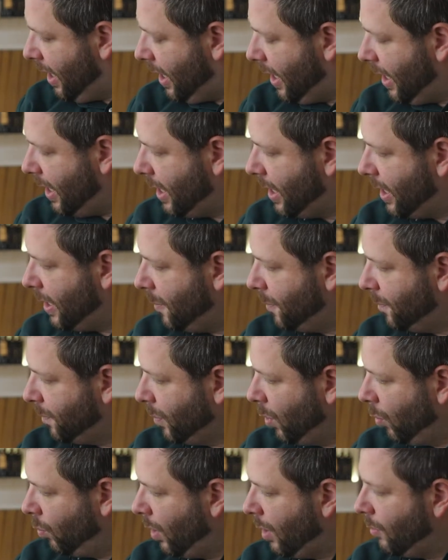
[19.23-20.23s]
Um,
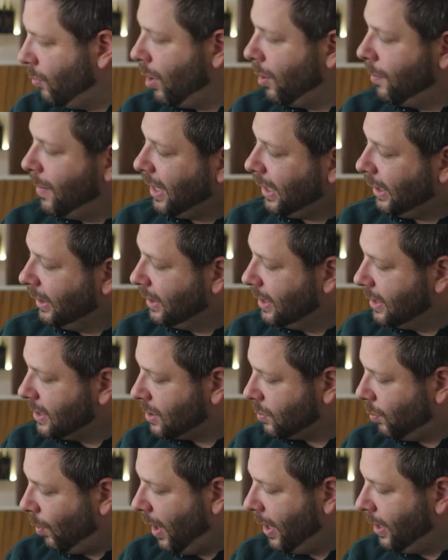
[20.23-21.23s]
when we are making
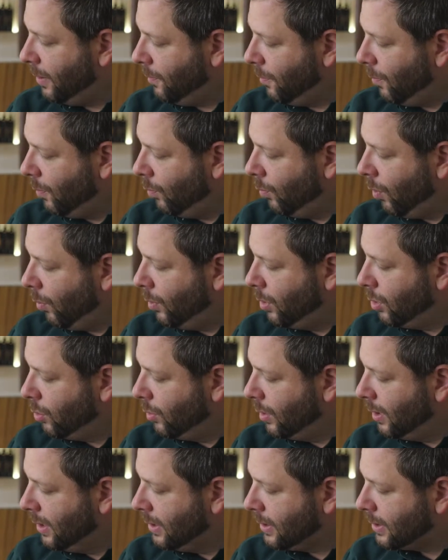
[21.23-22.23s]
this wine, what we
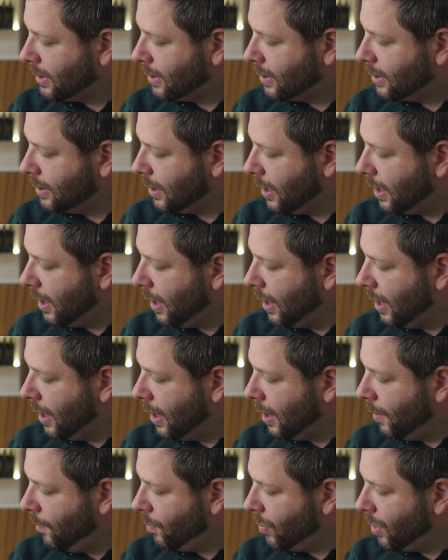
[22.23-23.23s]
do is,
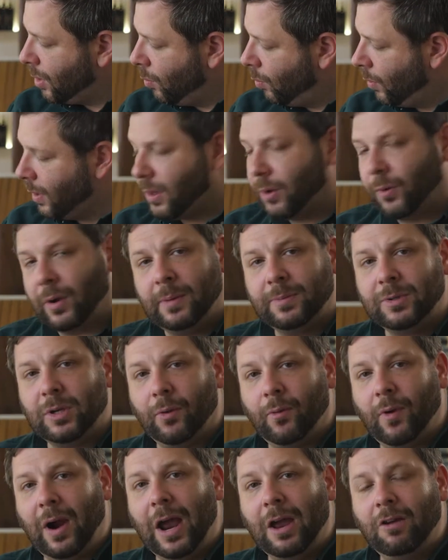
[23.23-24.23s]
uh, when the grapes
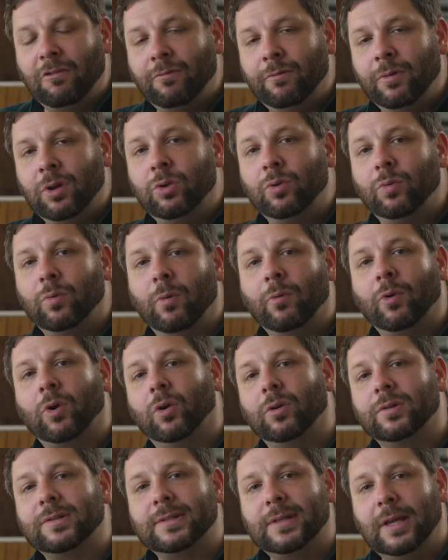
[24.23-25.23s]
arrive, we do what we
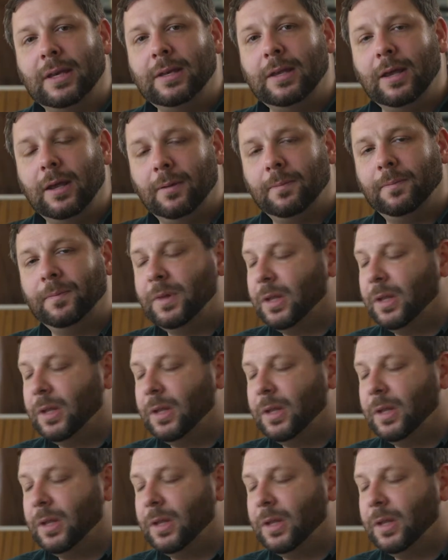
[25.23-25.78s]
call saignée.